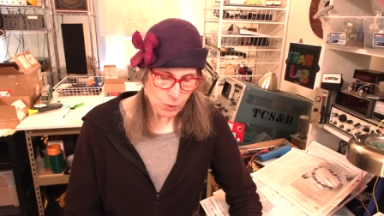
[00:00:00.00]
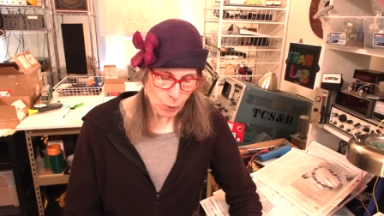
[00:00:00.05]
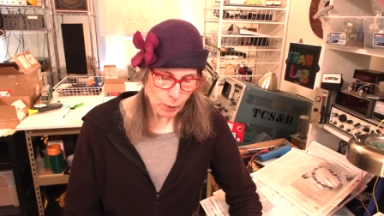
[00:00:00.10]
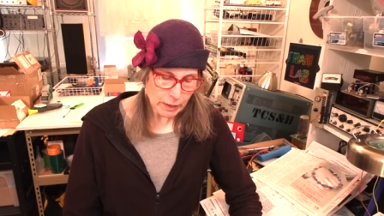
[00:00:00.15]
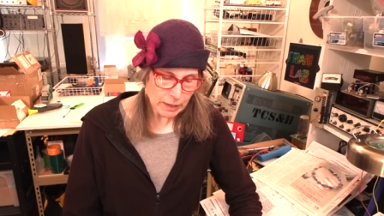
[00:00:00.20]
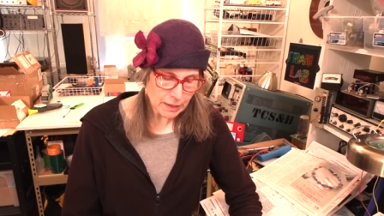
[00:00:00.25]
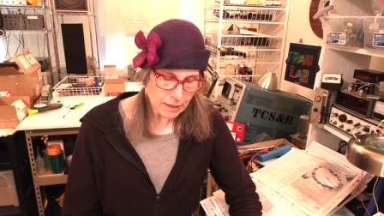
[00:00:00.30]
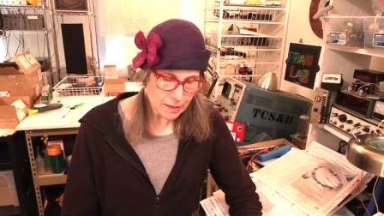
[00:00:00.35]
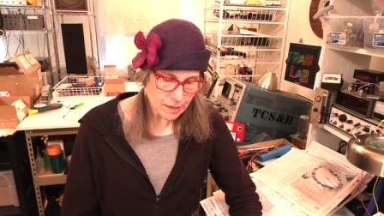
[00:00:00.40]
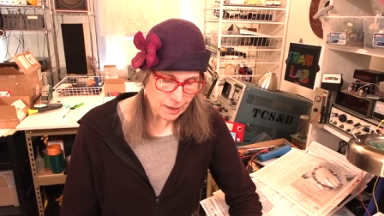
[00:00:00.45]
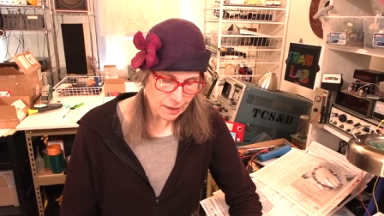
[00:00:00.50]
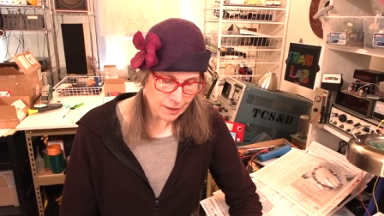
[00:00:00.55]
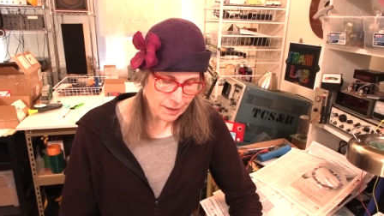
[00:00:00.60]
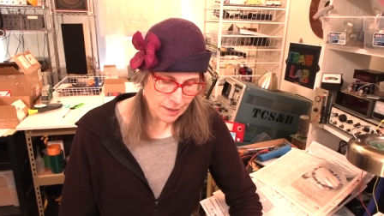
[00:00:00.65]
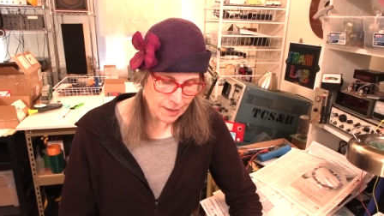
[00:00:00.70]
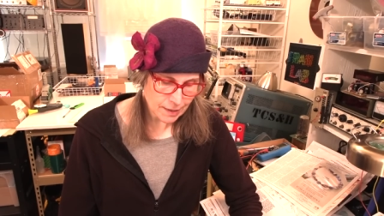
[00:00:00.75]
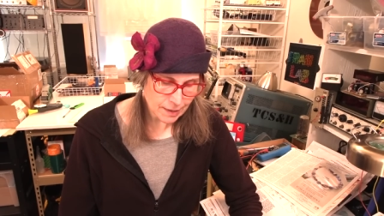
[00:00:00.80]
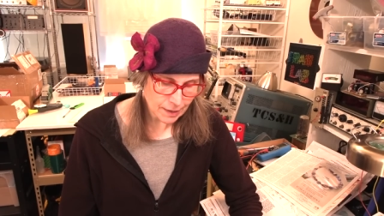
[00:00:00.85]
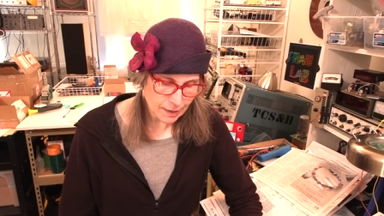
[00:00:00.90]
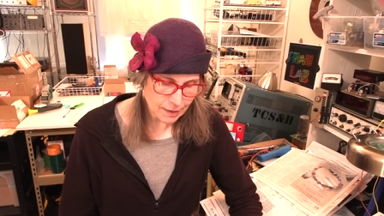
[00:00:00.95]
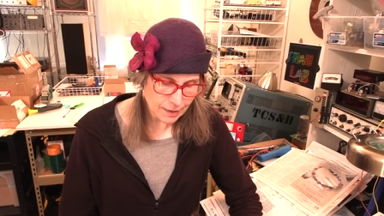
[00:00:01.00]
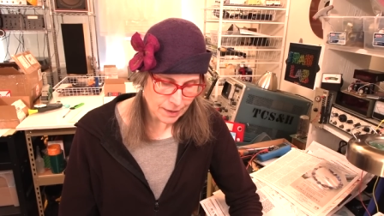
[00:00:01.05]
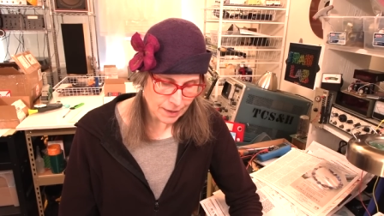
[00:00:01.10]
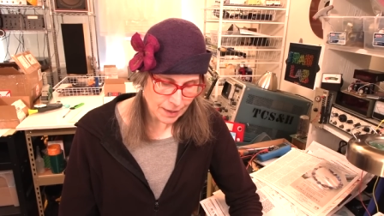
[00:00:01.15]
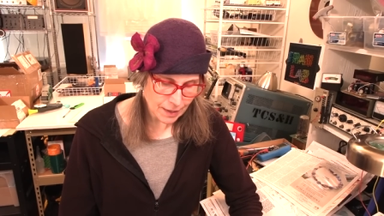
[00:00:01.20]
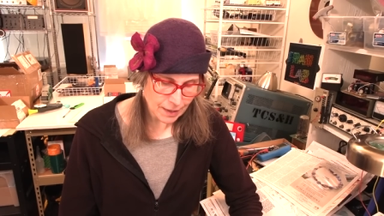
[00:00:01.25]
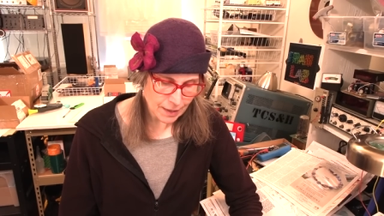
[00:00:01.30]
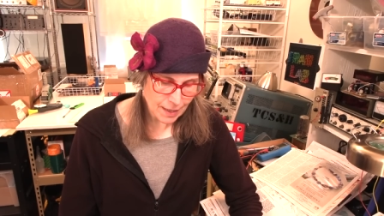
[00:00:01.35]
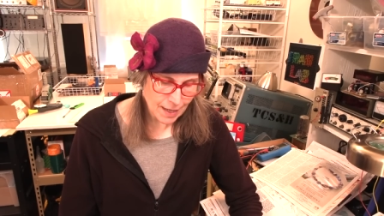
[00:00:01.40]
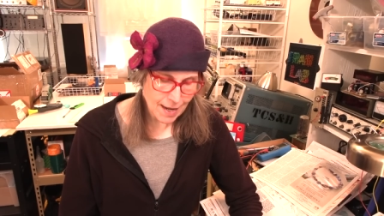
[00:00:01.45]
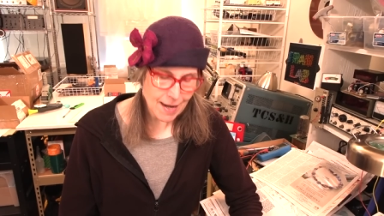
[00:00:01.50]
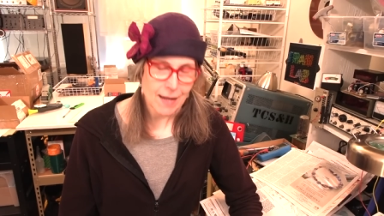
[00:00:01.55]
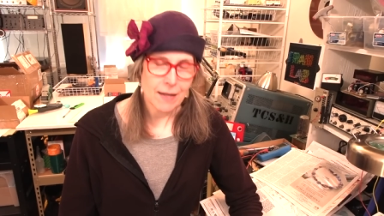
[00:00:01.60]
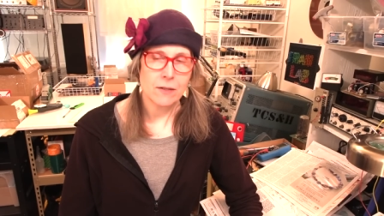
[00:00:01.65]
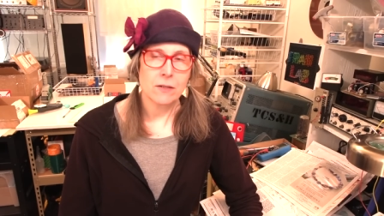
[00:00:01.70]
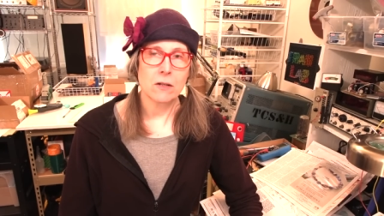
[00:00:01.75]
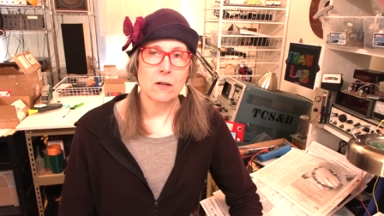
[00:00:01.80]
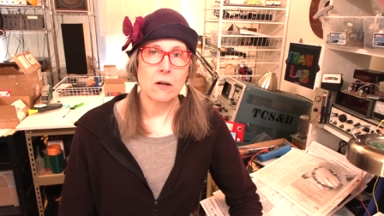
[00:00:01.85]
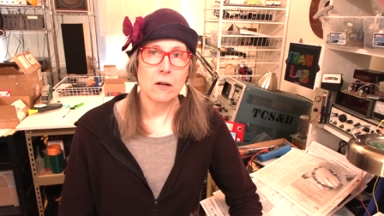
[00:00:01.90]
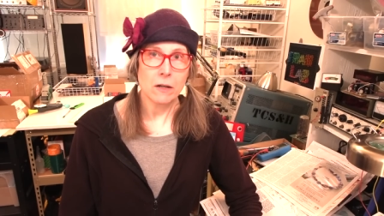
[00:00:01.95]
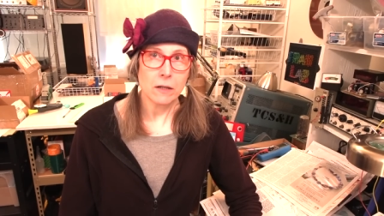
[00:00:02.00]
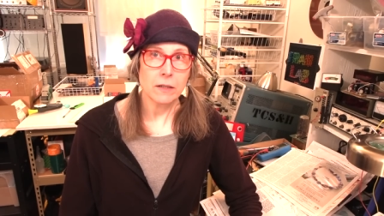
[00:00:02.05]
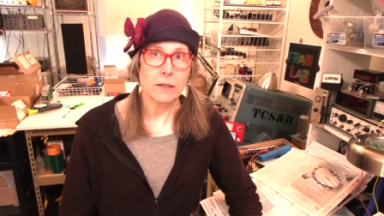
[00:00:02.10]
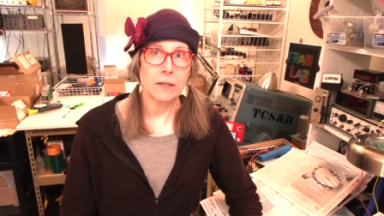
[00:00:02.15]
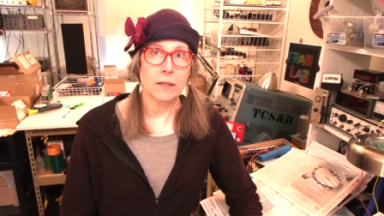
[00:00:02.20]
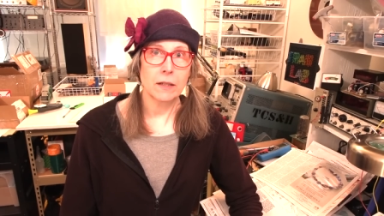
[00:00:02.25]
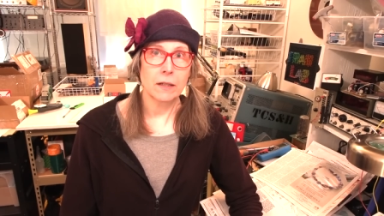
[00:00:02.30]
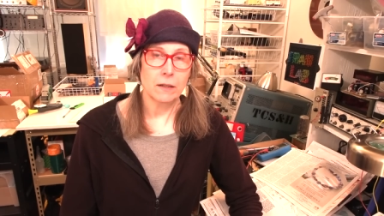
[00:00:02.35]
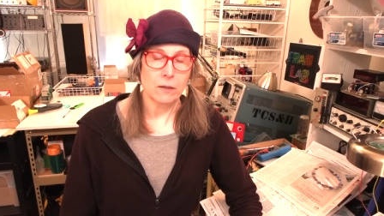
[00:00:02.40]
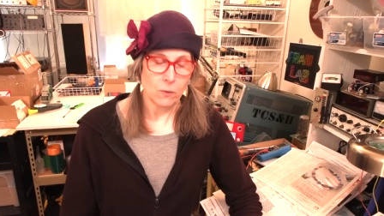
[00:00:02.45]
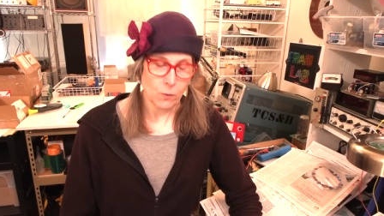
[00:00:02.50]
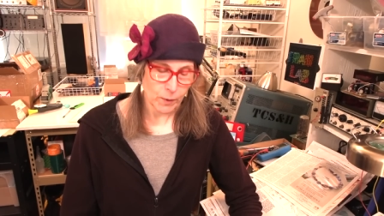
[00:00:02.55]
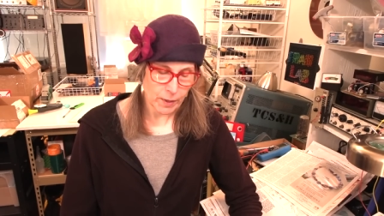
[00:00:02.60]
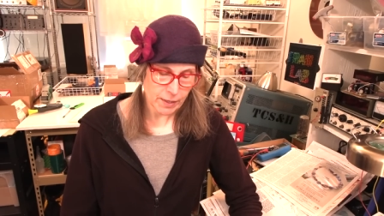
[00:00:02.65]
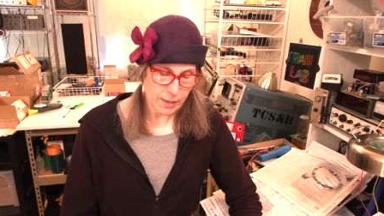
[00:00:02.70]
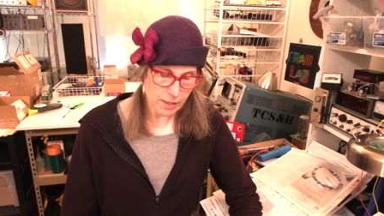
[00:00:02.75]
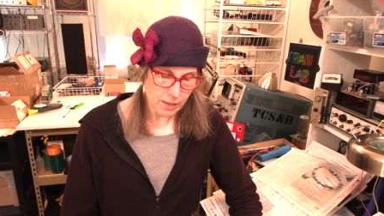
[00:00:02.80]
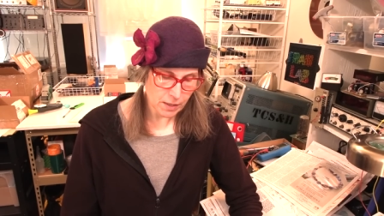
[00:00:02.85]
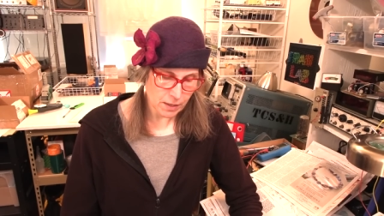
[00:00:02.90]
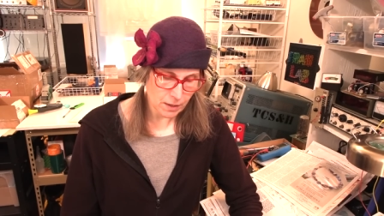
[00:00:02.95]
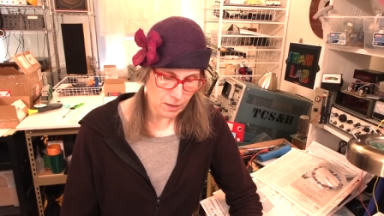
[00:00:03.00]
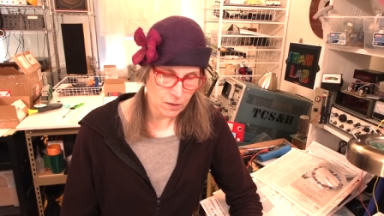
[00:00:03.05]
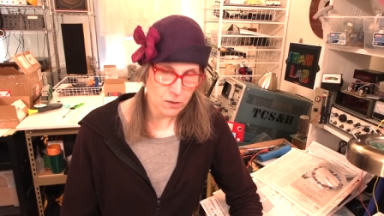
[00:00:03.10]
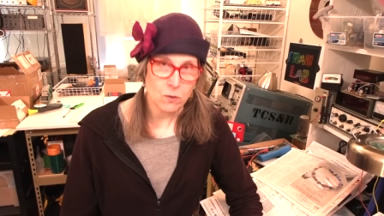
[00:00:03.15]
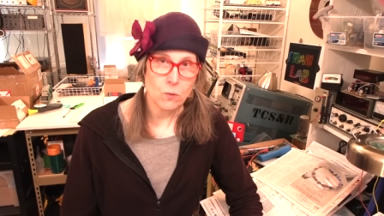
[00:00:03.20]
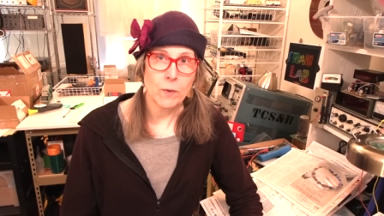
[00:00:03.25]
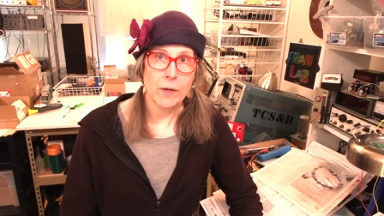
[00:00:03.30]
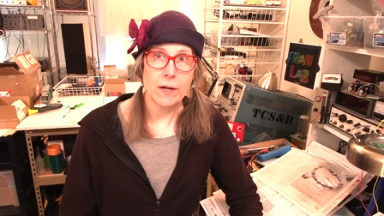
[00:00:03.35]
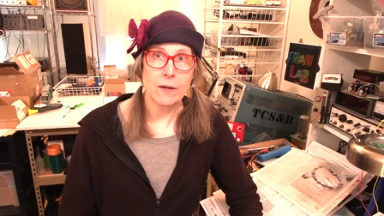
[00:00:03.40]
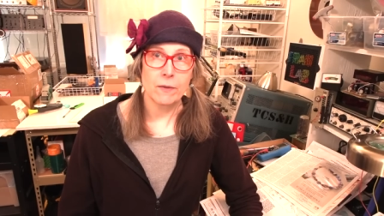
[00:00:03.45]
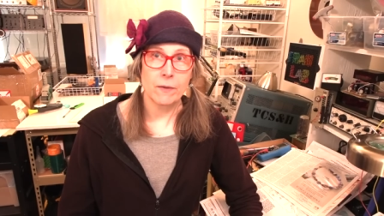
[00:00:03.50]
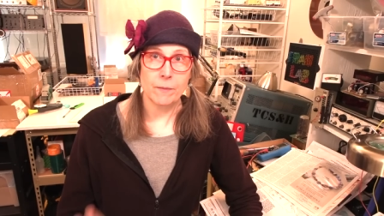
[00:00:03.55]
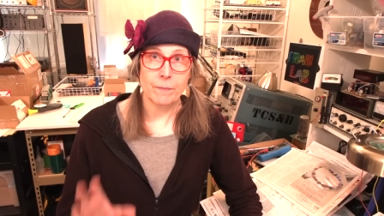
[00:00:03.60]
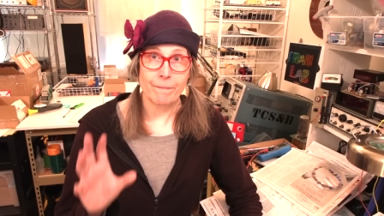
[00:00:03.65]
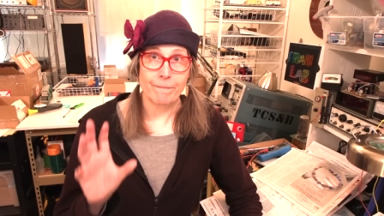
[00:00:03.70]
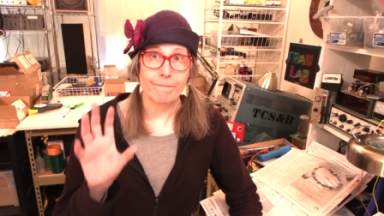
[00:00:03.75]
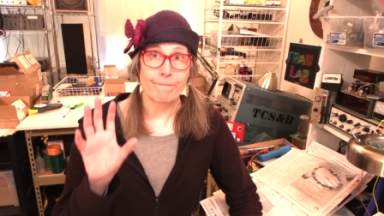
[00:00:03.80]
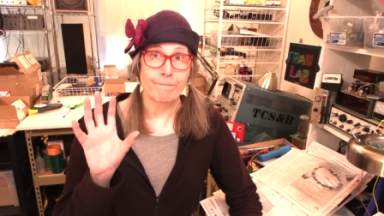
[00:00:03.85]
2066 in Antarctica, which is where the